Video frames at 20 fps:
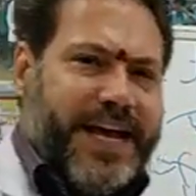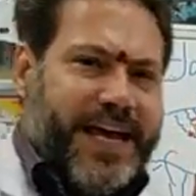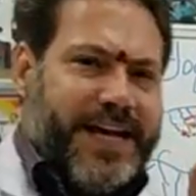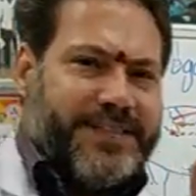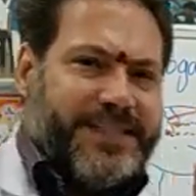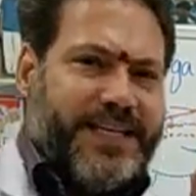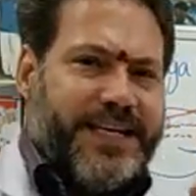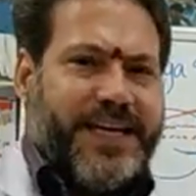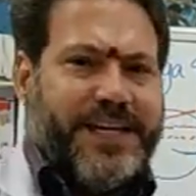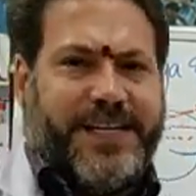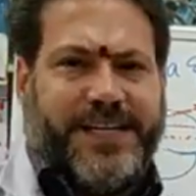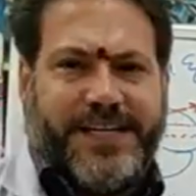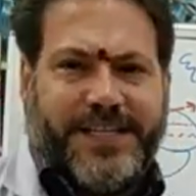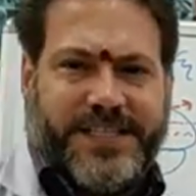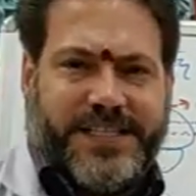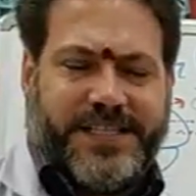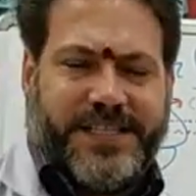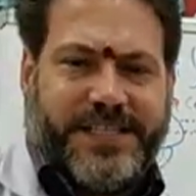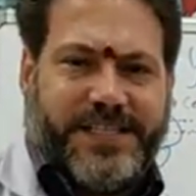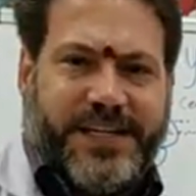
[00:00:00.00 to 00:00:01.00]

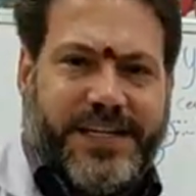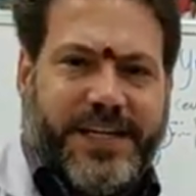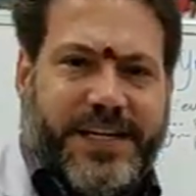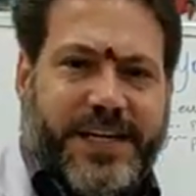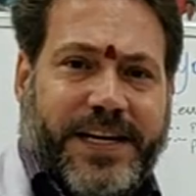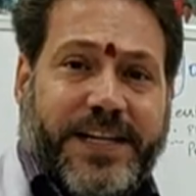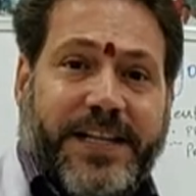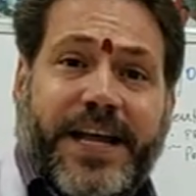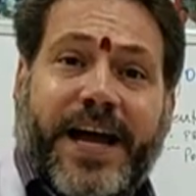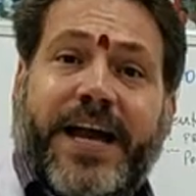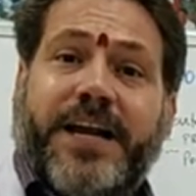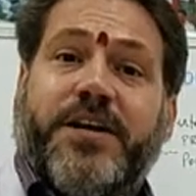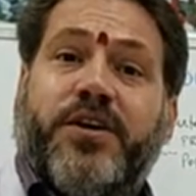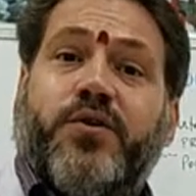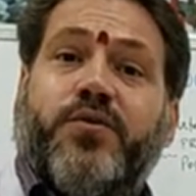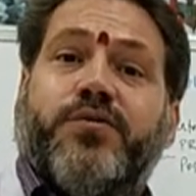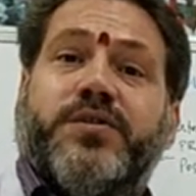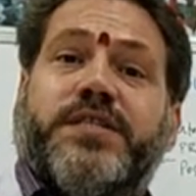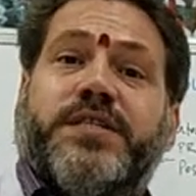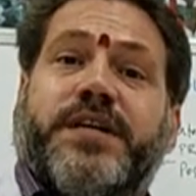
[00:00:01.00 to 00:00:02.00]
areas
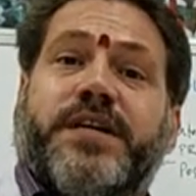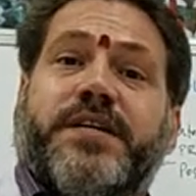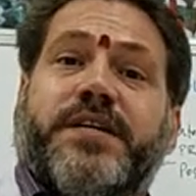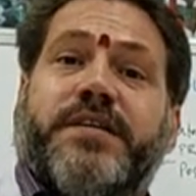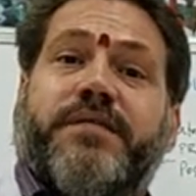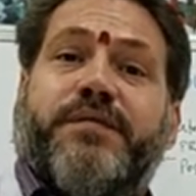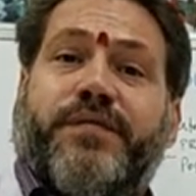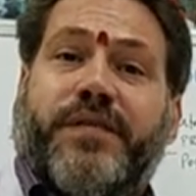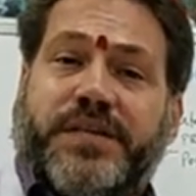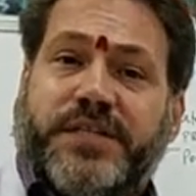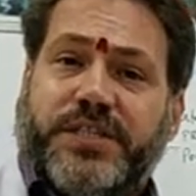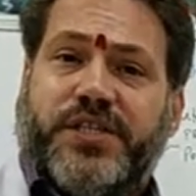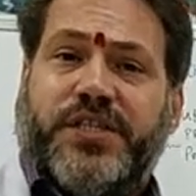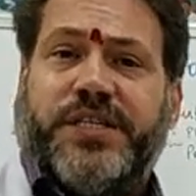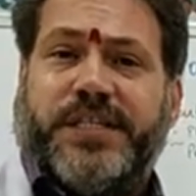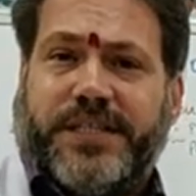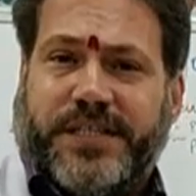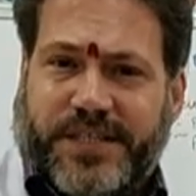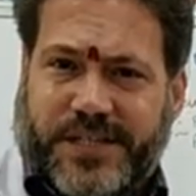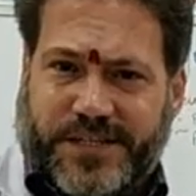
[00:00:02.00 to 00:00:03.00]
that do certain
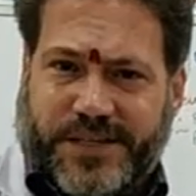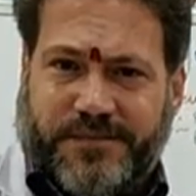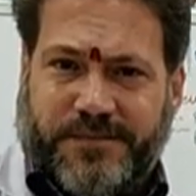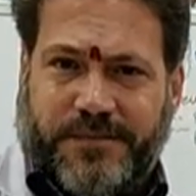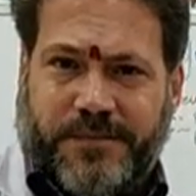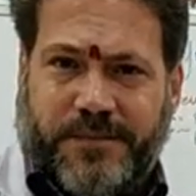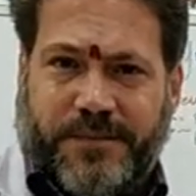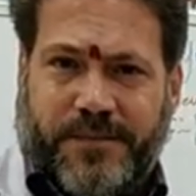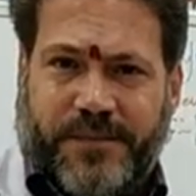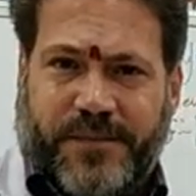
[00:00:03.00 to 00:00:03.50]
functions.